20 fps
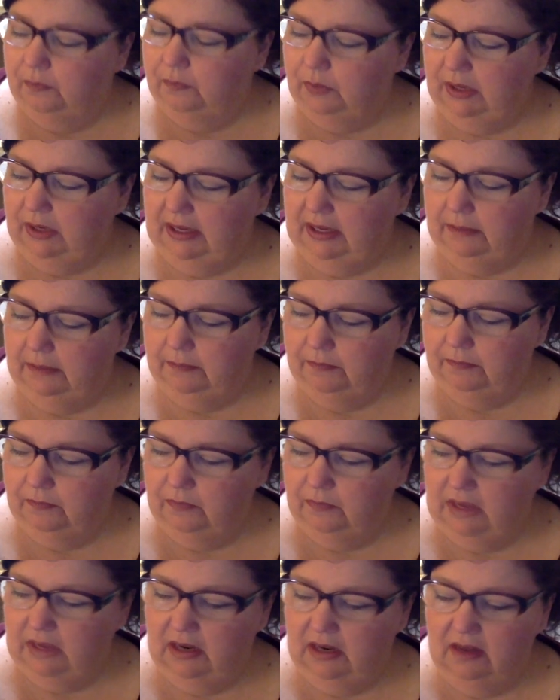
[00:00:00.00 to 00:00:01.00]
Pretty.
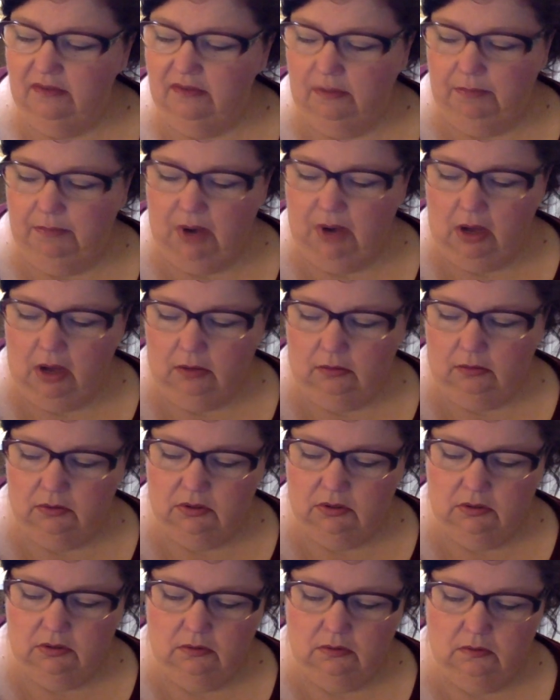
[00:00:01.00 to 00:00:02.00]
I love the
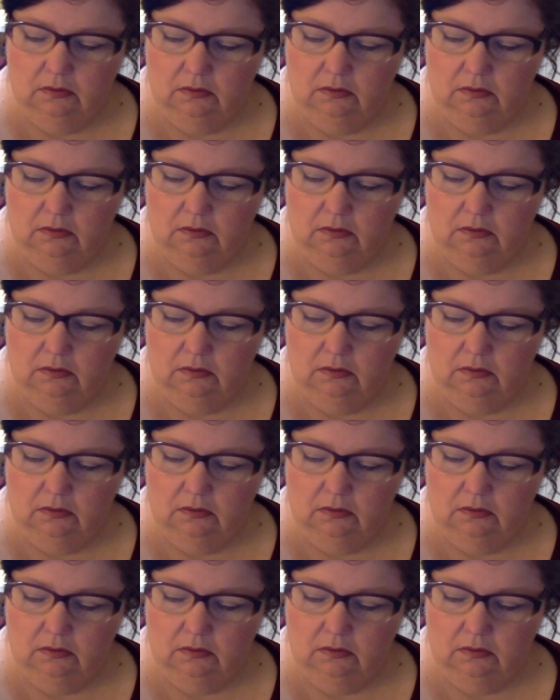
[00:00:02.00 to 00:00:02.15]
bottles.